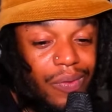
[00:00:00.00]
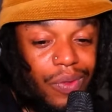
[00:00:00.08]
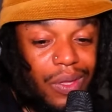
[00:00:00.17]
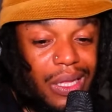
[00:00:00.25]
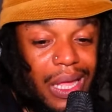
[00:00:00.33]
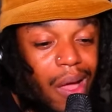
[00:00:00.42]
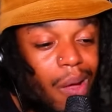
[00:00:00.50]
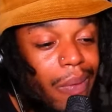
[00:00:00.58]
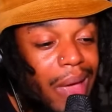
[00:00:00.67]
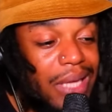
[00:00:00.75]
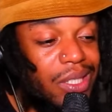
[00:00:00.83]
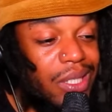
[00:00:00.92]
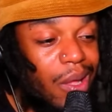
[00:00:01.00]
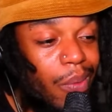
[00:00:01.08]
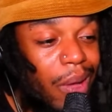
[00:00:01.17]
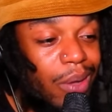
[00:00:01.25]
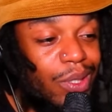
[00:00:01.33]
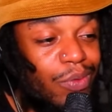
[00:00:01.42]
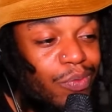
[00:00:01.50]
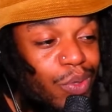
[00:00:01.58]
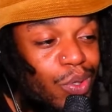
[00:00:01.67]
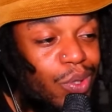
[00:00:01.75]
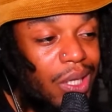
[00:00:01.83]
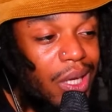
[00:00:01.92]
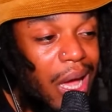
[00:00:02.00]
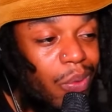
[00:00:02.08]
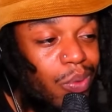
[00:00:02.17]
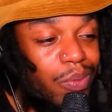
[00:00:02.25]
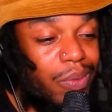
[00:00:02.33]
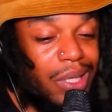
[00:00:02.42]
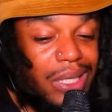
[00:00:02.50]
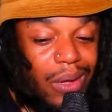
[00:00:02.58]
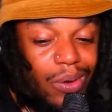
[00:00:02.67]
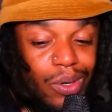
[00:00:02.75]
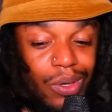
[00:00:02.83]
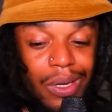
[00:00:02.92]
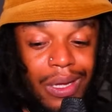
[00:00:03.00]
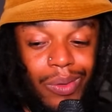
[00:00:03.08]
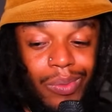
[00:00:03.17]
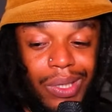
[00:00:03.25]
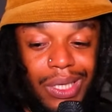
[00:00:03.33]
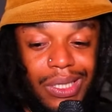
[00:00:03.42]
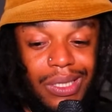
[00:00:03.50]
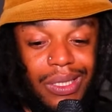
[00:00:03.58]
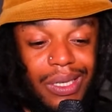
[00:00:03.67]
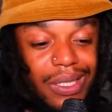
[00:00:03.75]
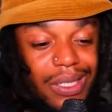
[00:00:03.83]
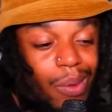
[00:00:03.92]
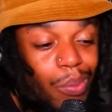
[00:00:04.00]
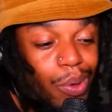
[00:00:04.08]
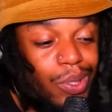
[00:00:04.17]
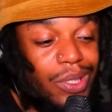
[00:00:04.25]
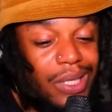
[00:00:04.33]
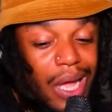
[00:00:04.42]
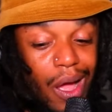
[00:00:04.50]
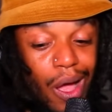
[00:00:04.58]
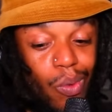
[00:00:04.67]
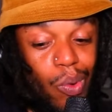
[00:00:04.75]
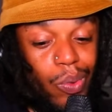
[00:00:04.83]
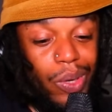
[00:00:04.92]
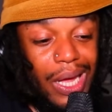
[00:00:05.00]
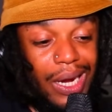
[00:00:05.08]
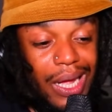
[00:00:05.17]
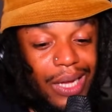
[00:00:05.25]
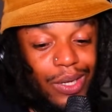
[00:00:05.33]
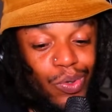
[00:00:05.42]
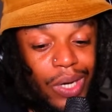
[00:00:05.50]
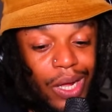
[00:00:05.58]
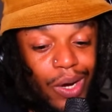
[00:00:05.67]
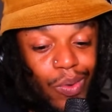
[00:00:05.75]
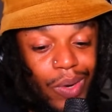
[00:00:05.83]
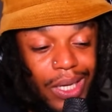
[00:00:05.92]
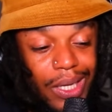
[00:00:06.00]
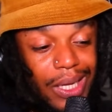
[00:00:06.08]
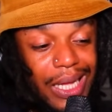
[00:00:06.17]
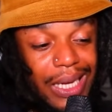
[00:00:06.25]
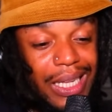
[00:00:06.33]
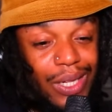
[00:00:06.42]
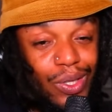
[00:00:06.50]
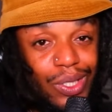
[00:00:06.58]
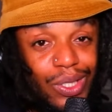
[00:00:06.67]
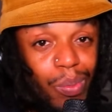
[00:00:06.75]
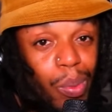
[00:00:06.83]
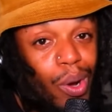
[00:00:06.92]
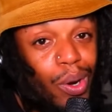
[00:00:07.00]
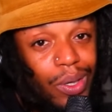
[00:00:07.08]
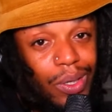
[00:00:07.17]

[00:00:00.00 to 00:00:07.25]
imagine the amount of music I would miss out on because some person's like, oh, well, we got a guy doing that already and he looks the part,